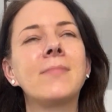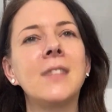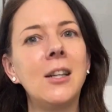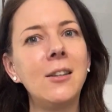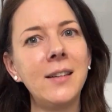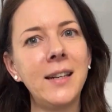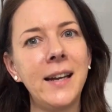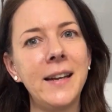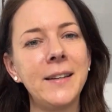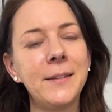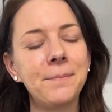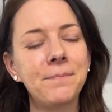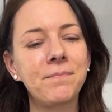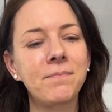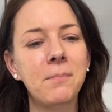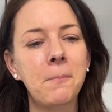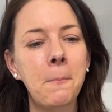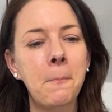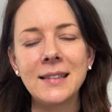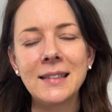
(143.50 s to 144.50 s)
okay.
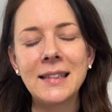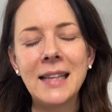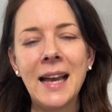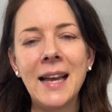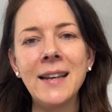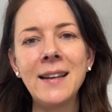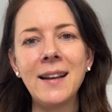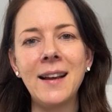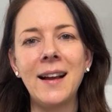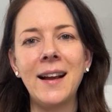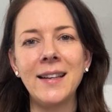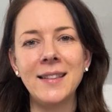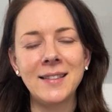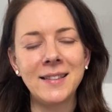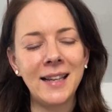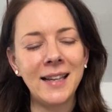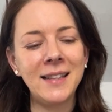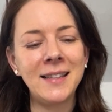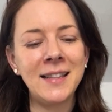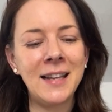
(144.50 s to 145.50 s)
Then I
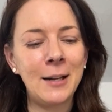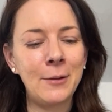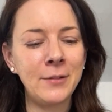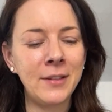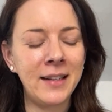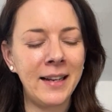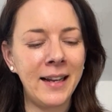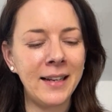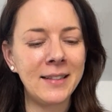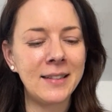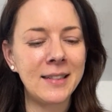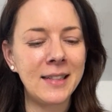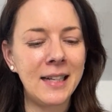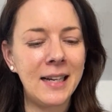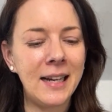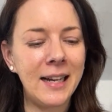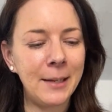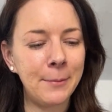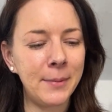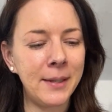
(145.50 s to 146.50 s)
sat down the next
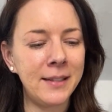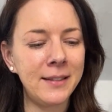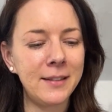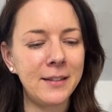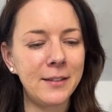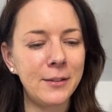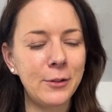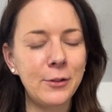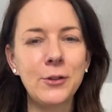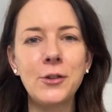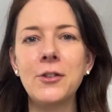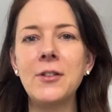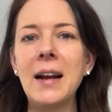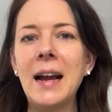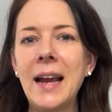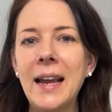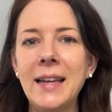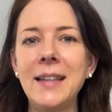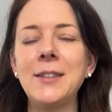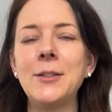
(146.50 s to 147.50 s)
time and
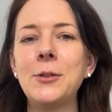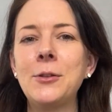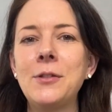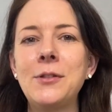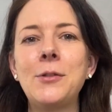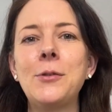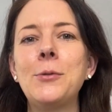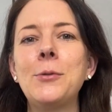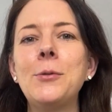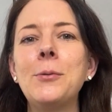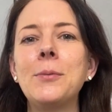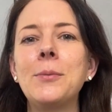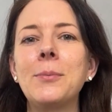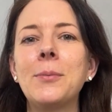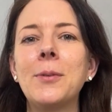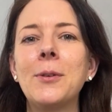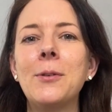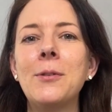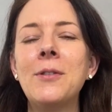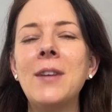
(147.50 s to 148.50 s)
tried to
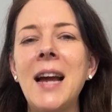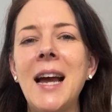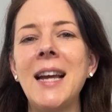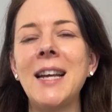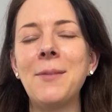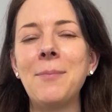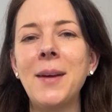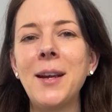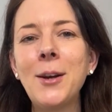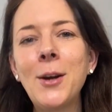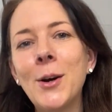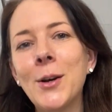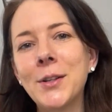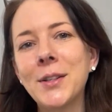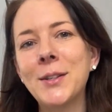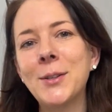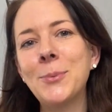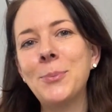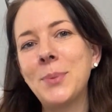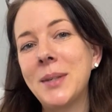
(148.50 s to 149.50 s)
write my
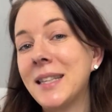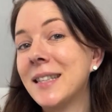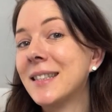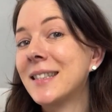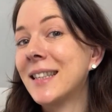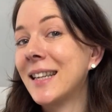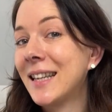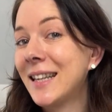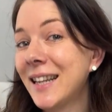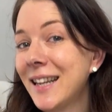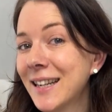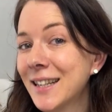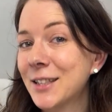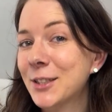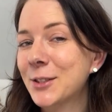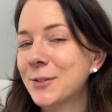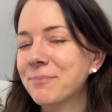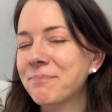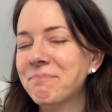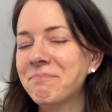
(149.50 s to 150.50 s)
content piece in
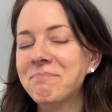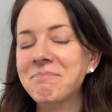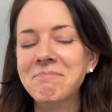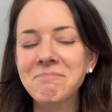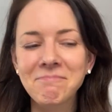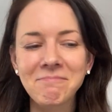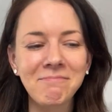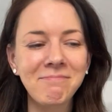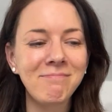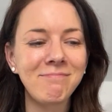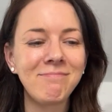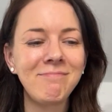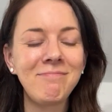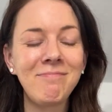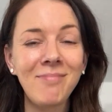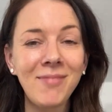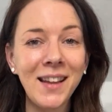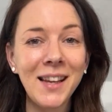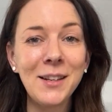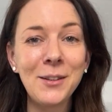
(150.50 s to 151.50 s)
English.
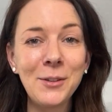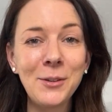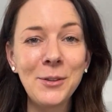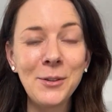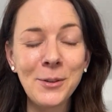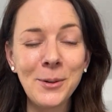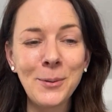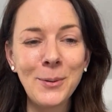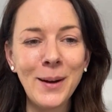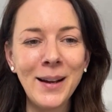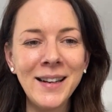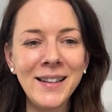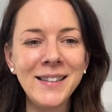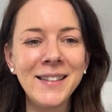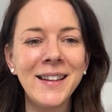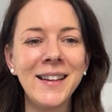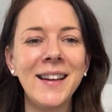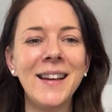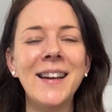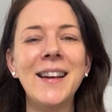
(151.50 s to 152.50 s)
And do you know what?
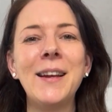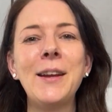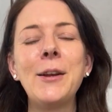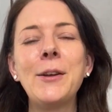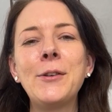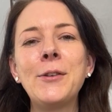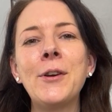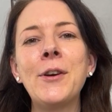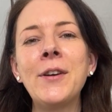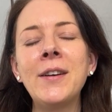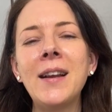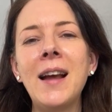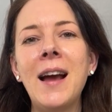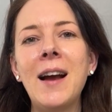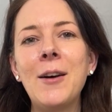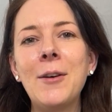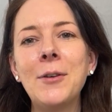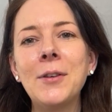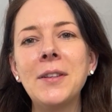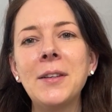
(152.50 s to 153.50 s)
It turned
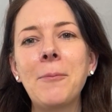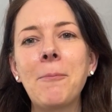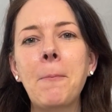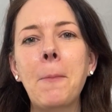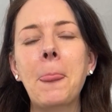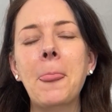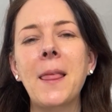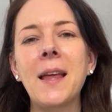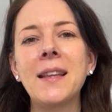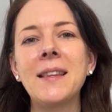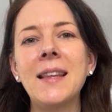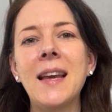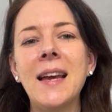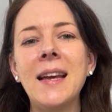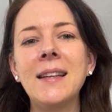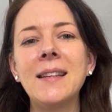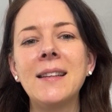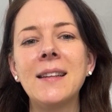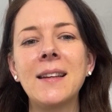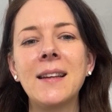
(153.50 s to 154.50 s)
out
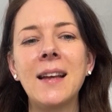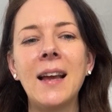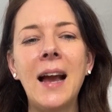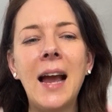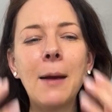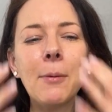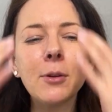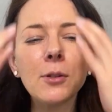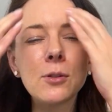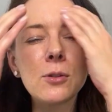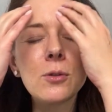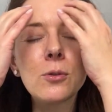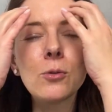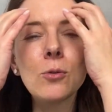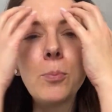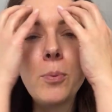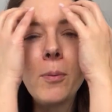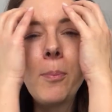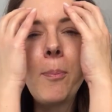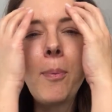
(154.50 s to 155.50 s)
that I was
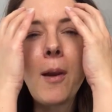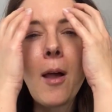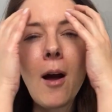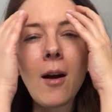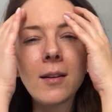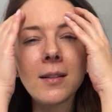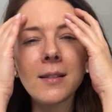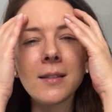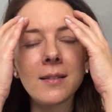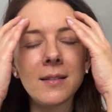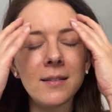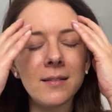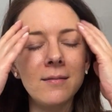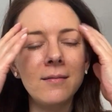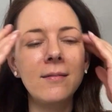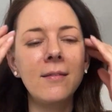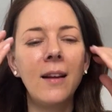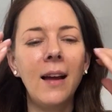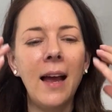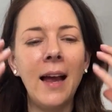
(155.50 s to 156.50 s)
super blocked
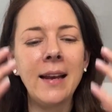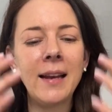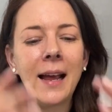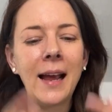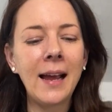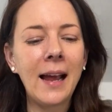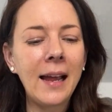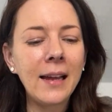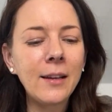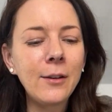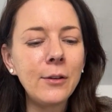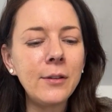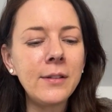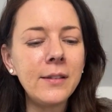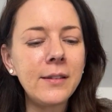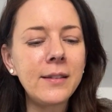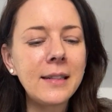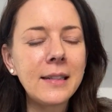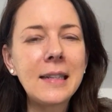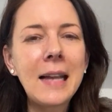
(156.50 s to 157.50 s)
and I
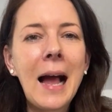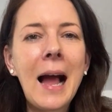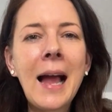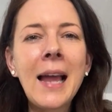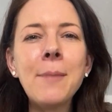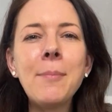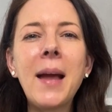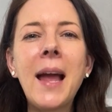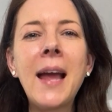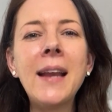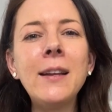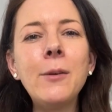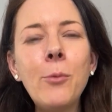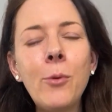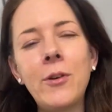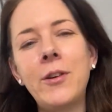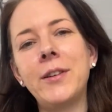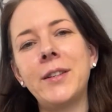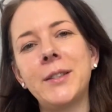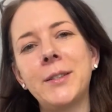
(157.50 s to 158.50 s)
couldn't type any
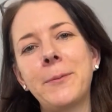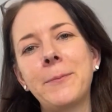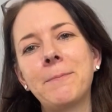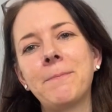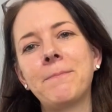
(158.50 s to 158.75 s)
word.